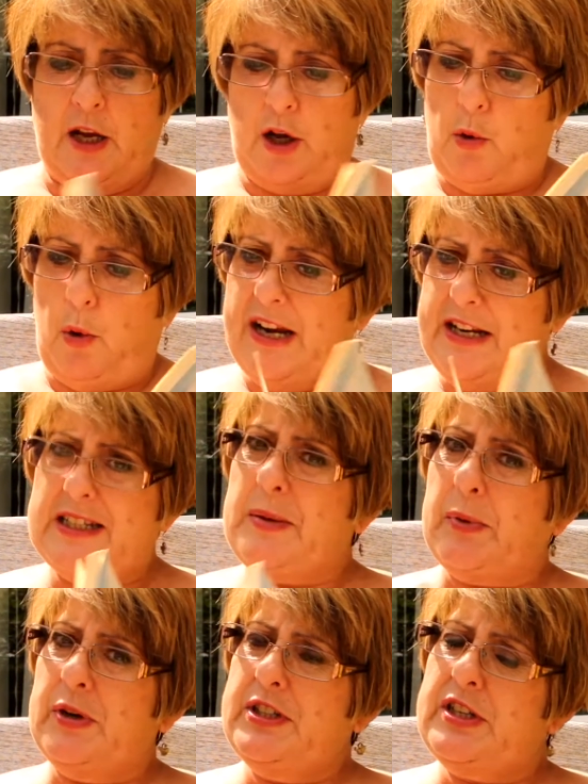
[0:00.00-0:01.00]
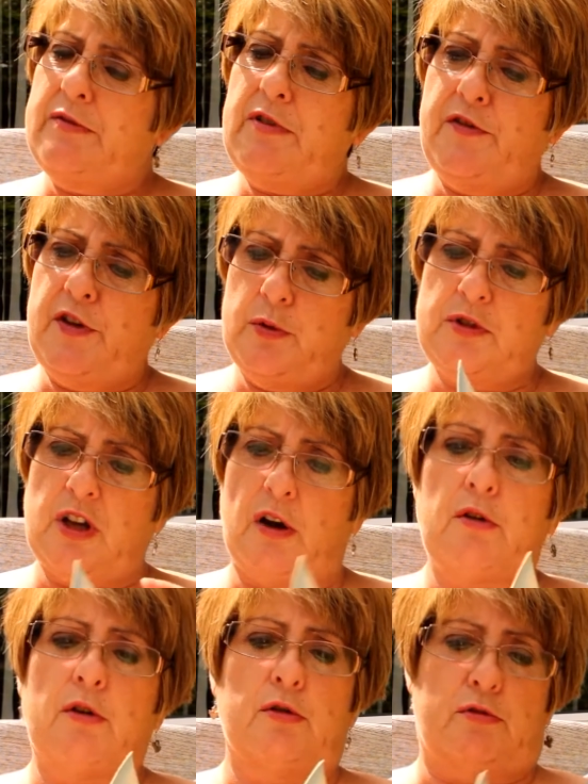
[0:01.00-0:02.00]
quite disappointing reviews on
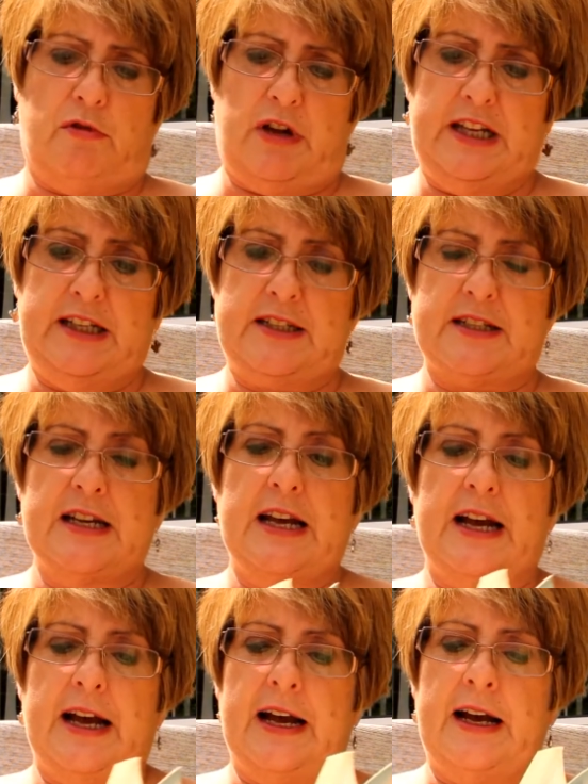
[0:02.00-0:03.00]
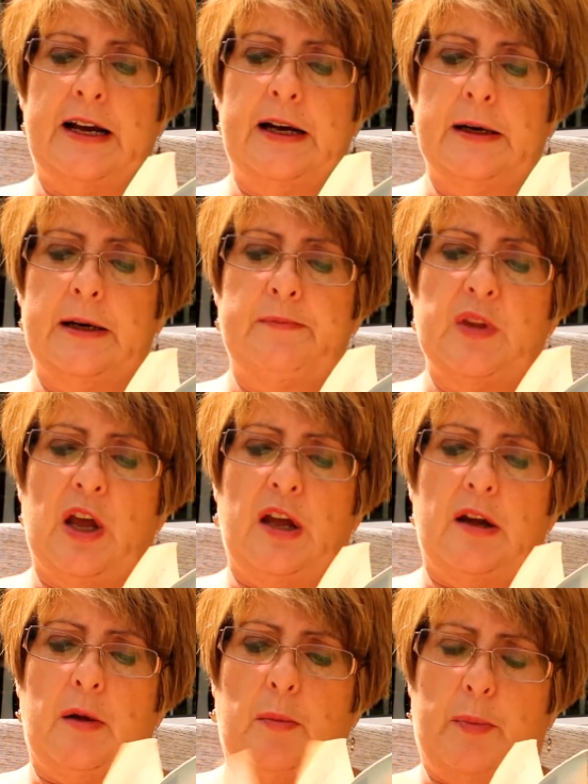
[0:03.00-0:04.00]
Goodreads. Um,
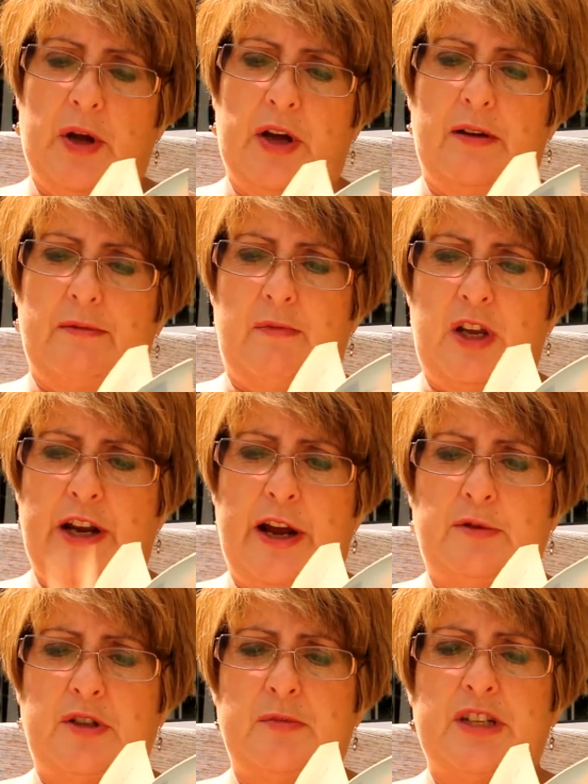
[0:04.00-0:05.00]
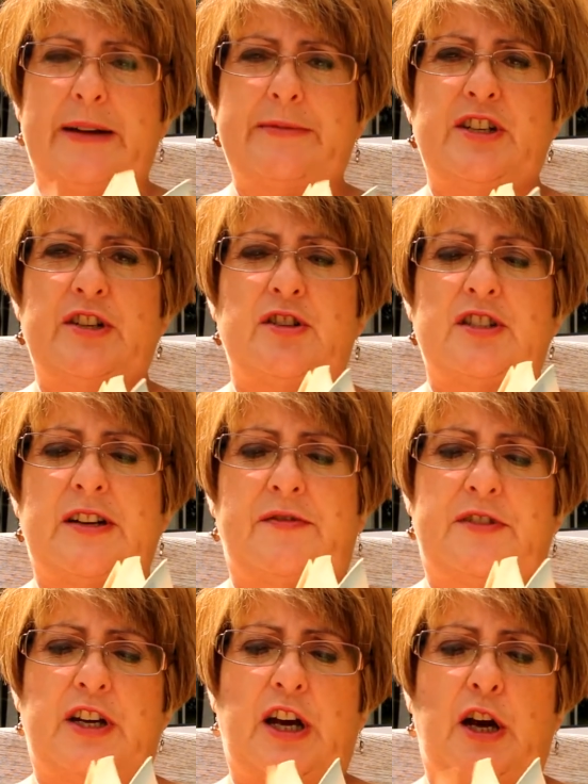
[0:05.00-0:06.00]
but, you know, sometimes you just have
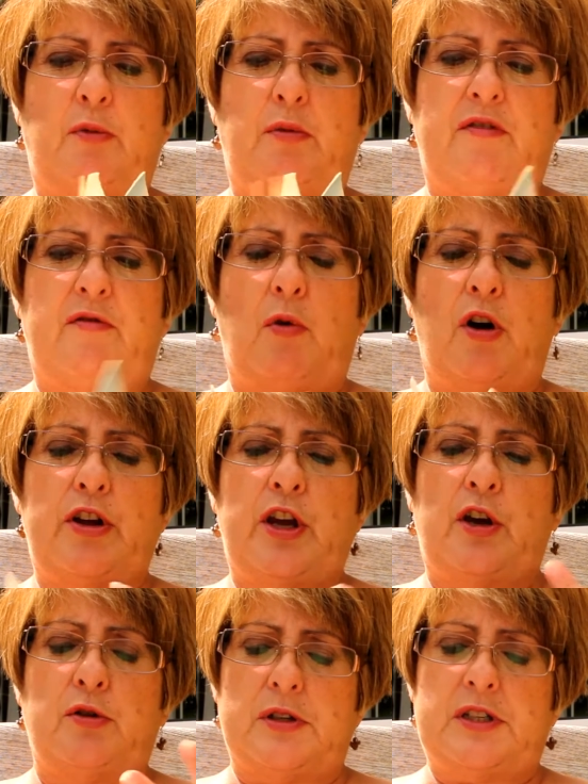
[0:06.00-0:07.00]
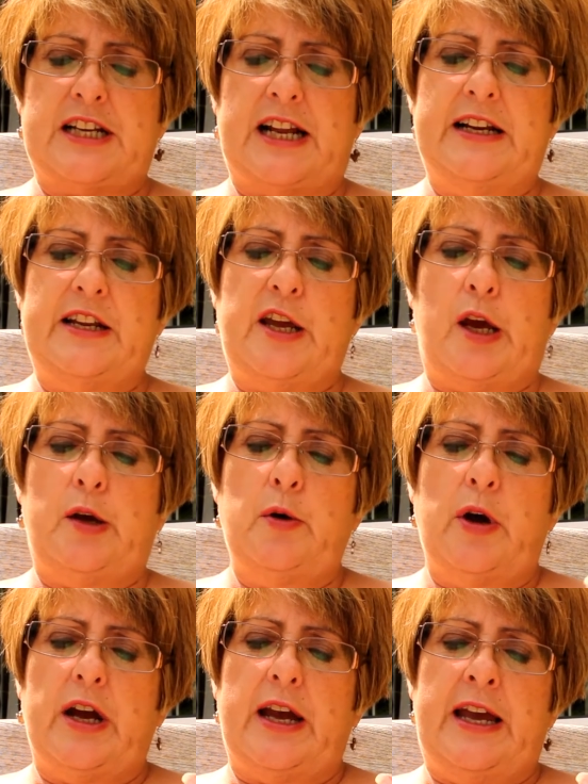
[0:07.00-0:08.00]
to go with what your gut's telling you.
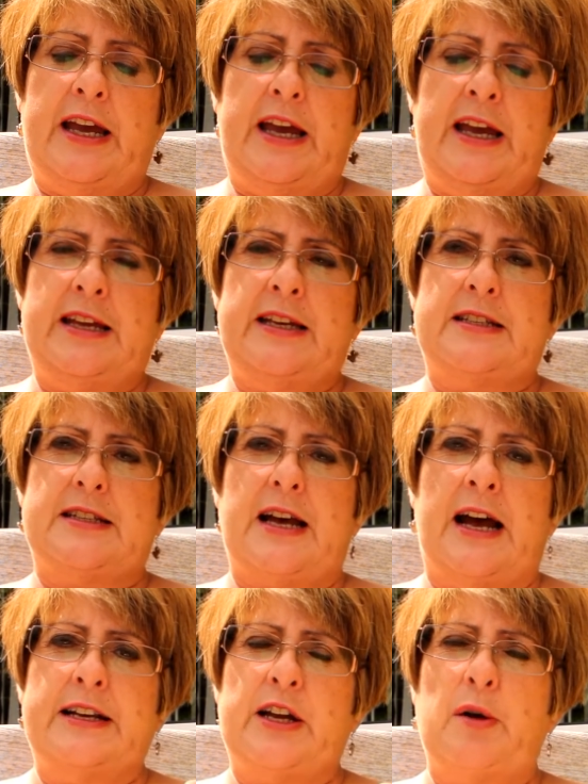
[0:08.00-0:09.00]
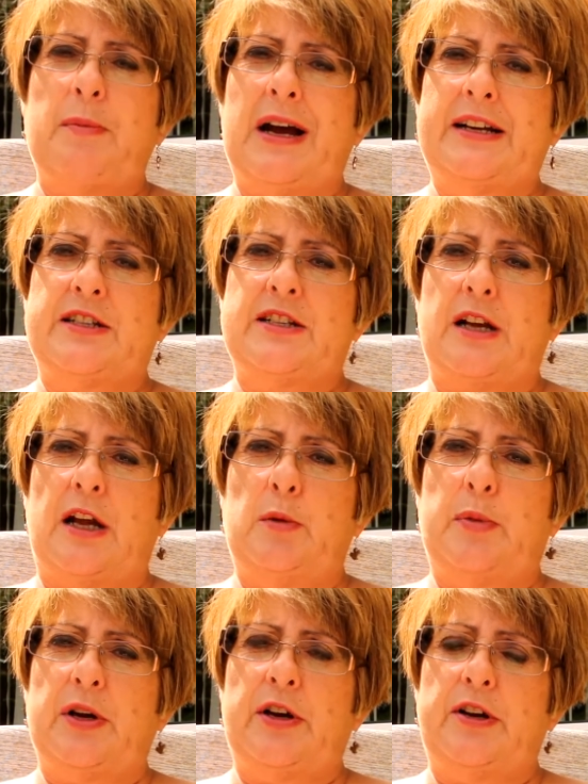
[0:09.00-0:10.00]
It is, I don't mind a slow
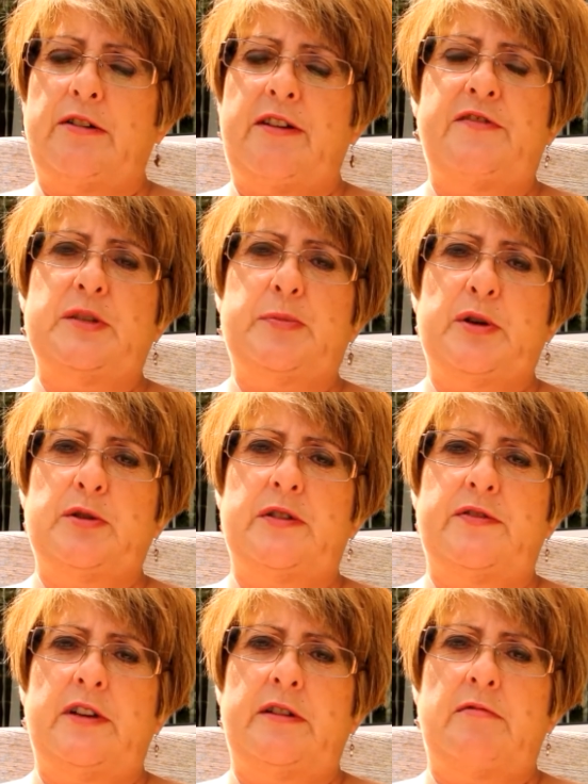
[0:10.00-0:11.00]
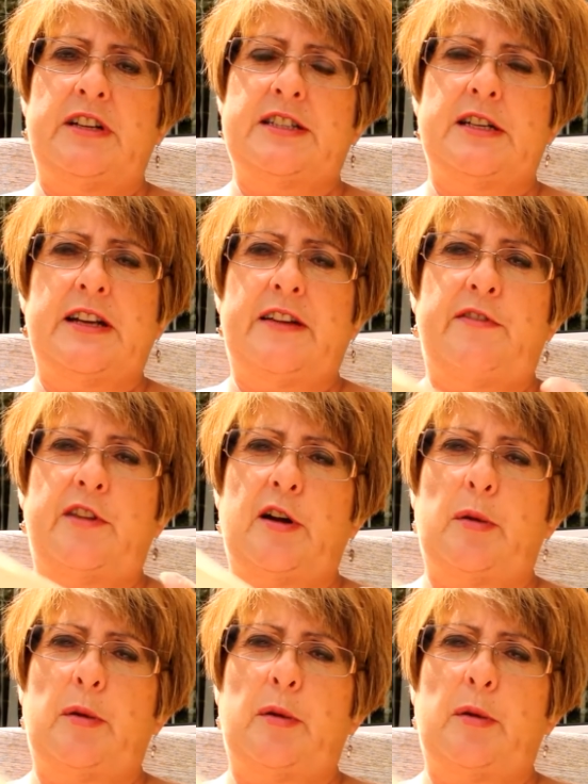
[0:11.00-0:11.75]
burner if it's beautifully written, if there are